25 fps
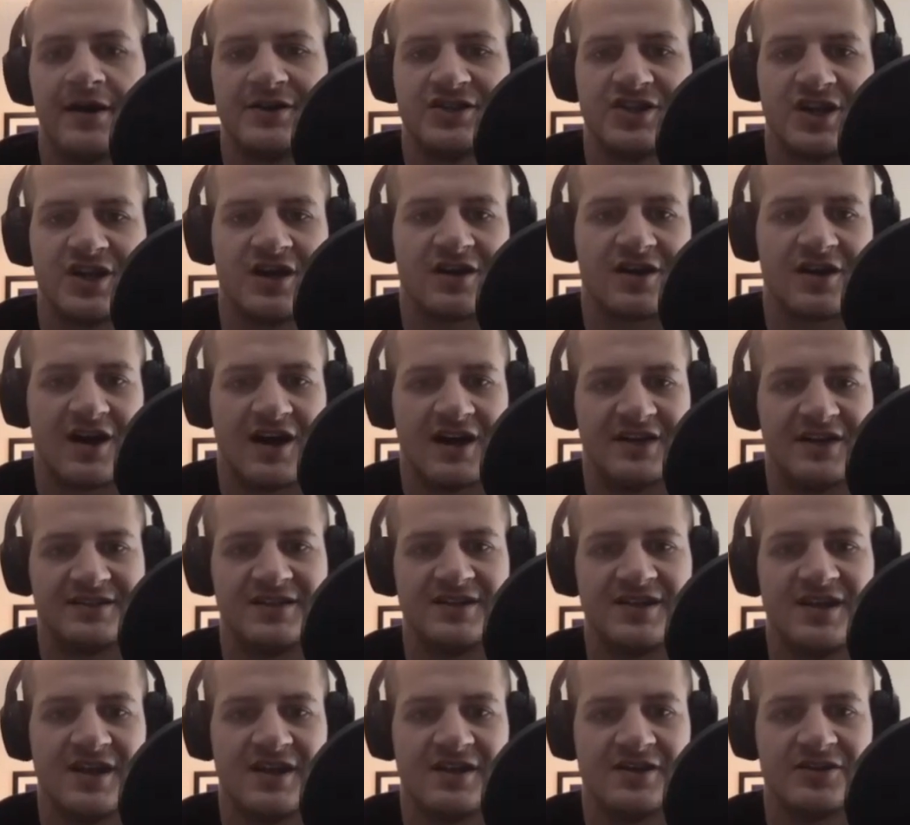John
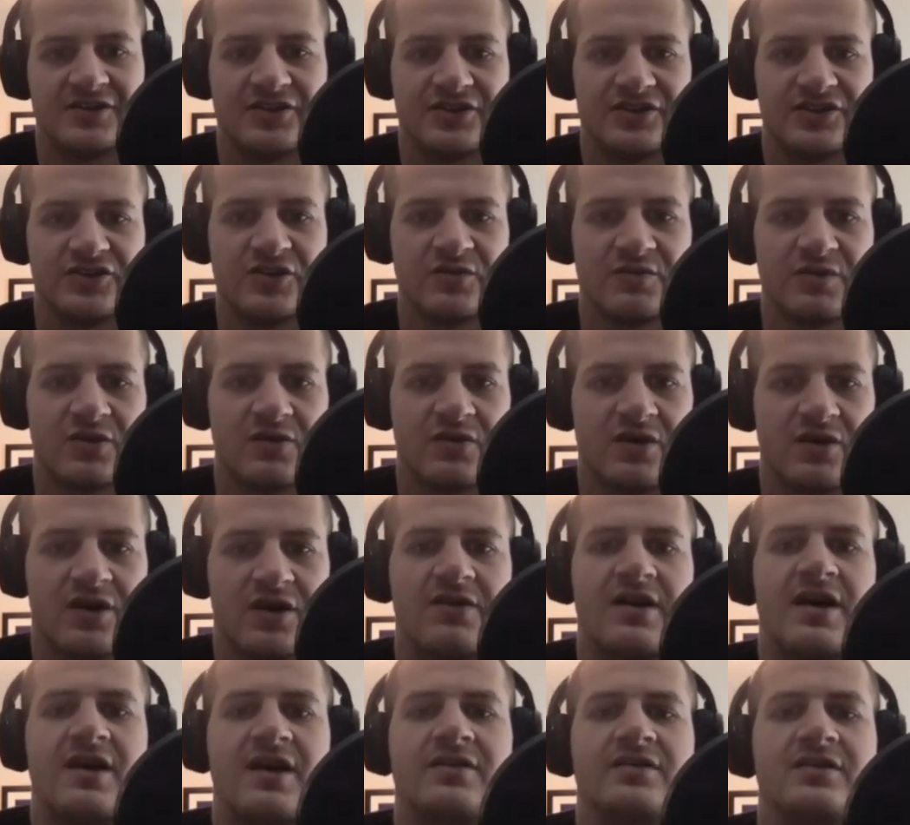Castañeda is super
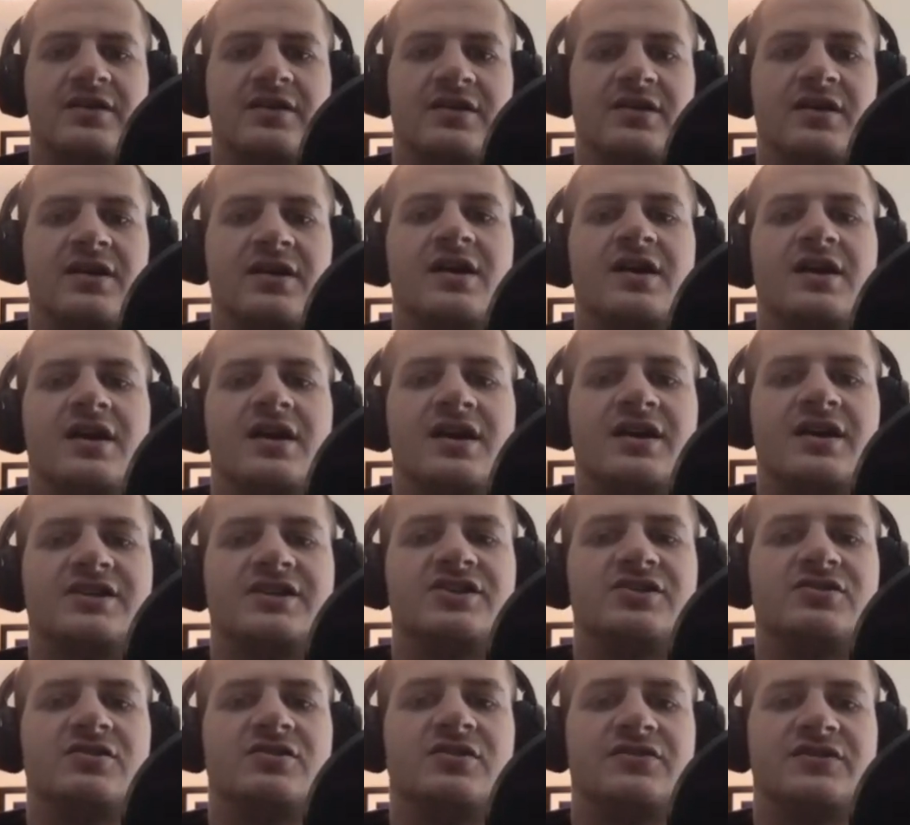well-rounded.
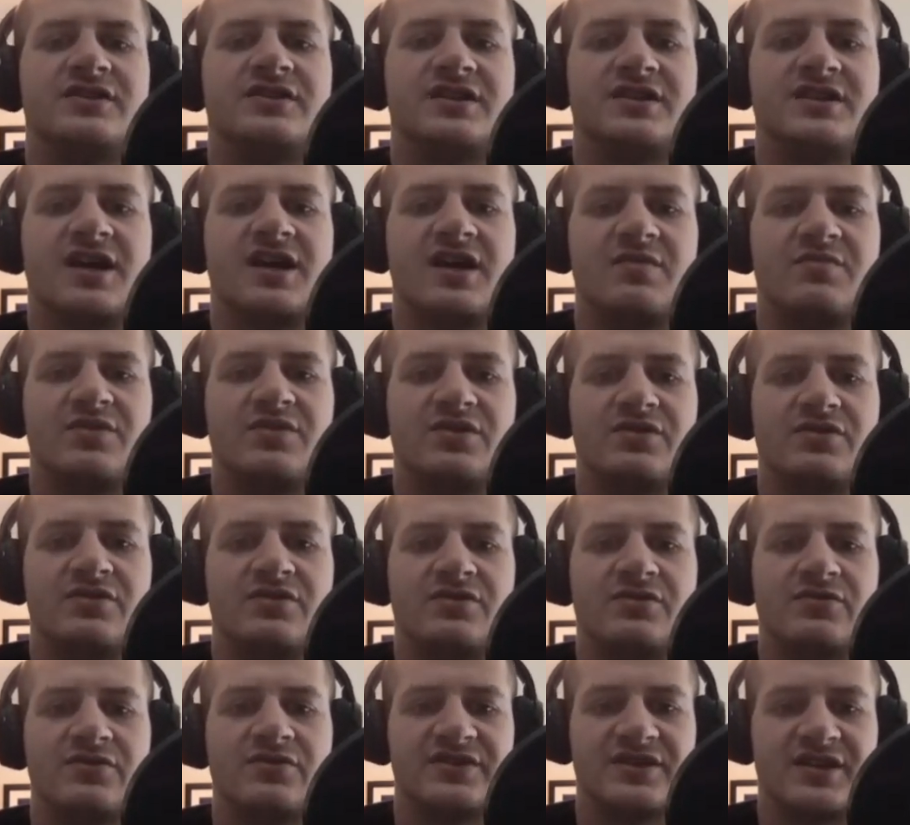His UFC
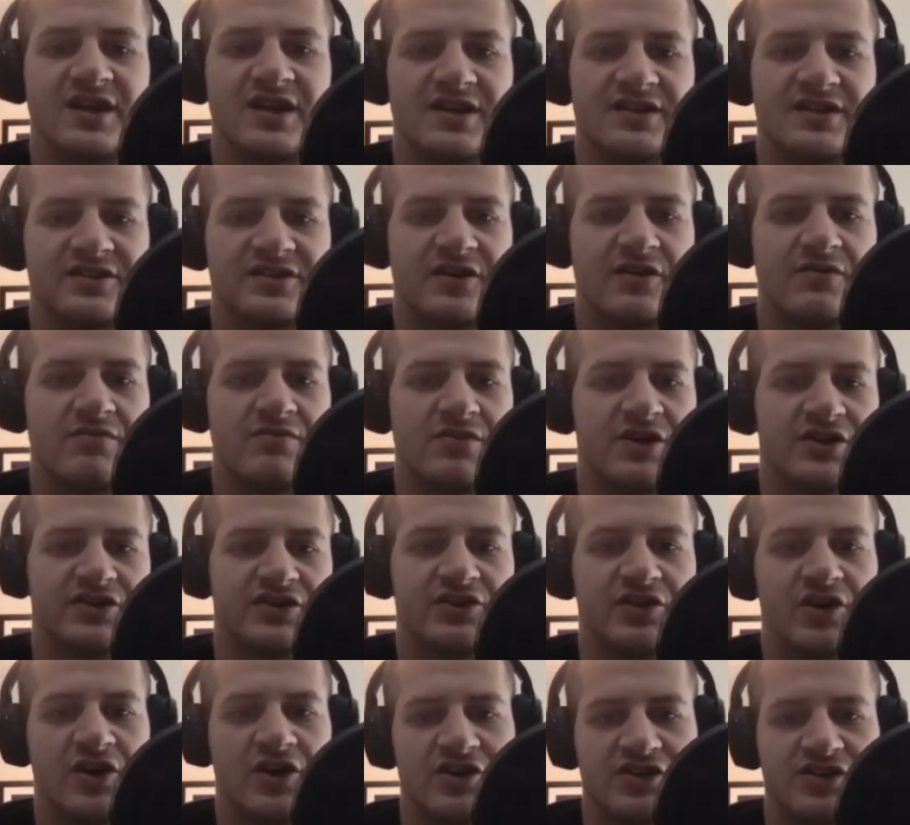debut was against a
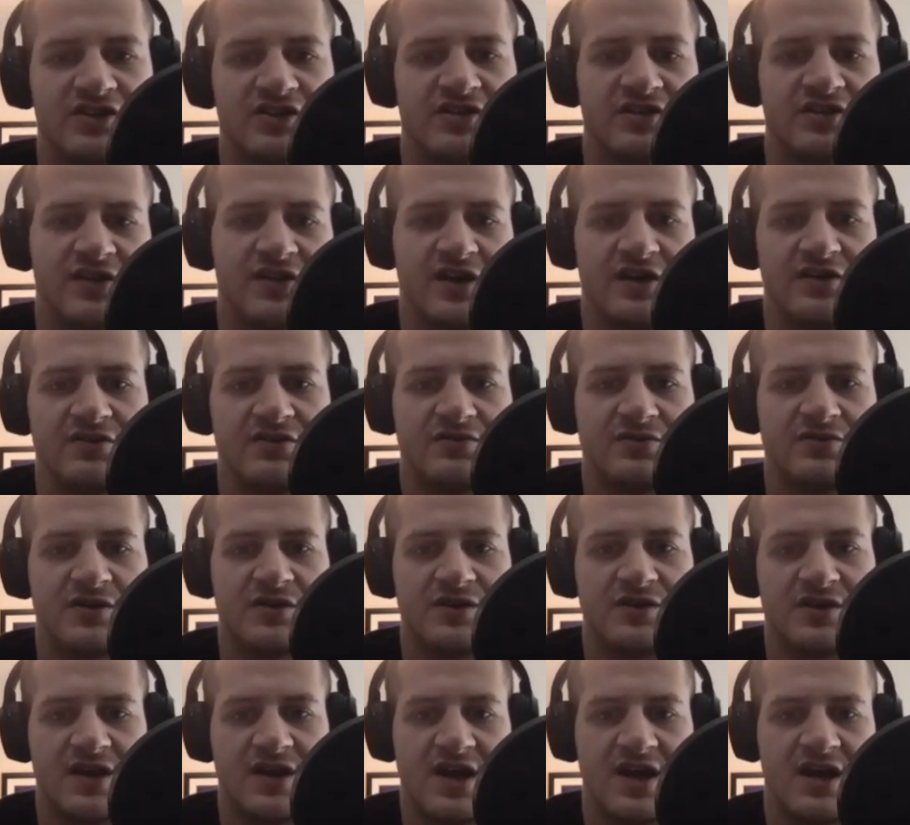much larger Nathaniel
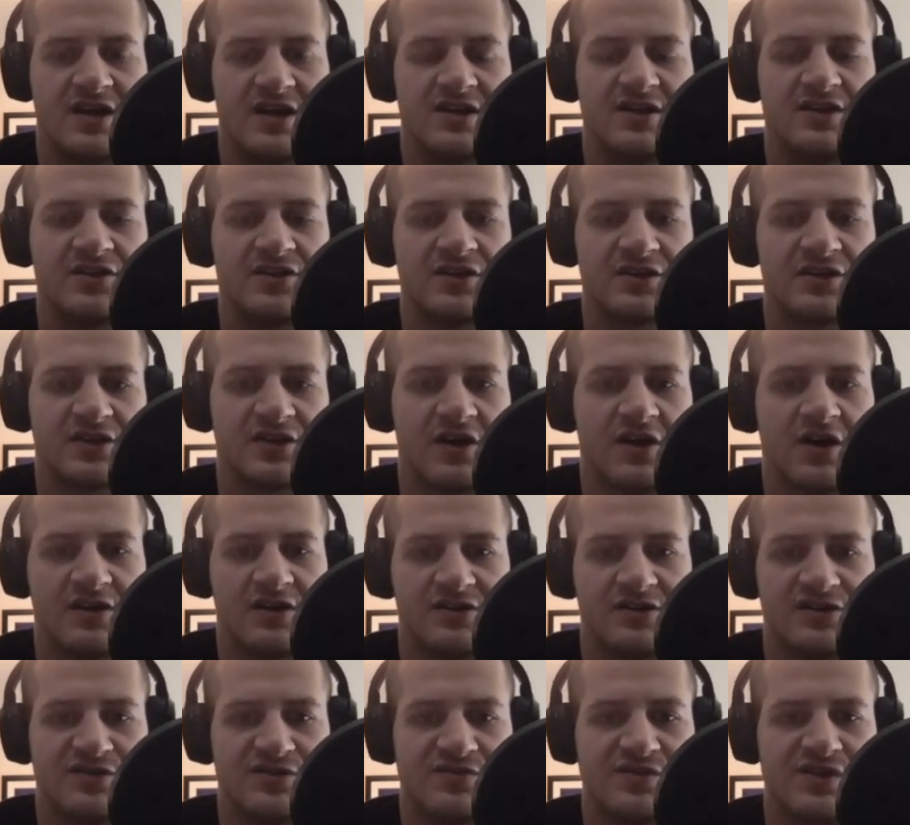Wood, and he looked
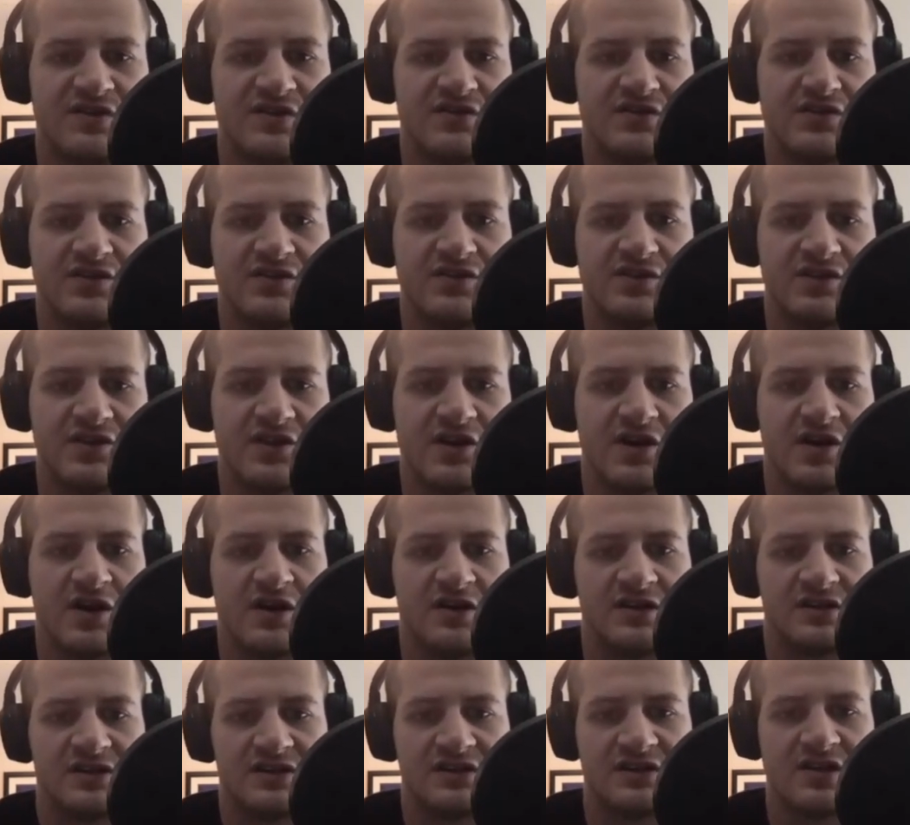awesome even though he
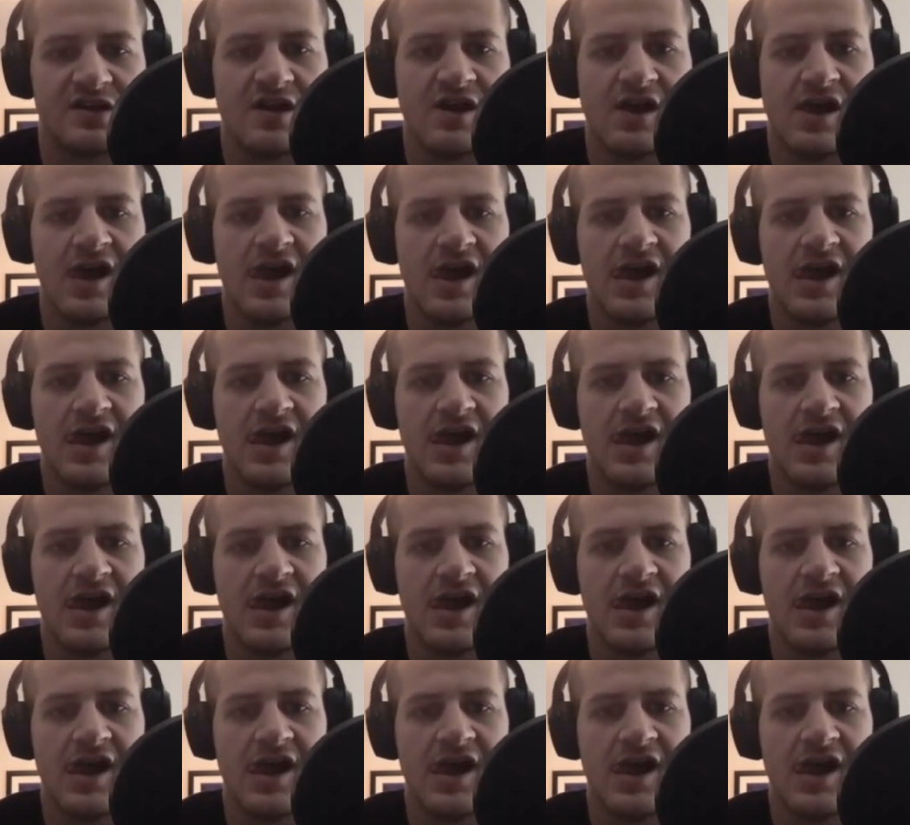lost.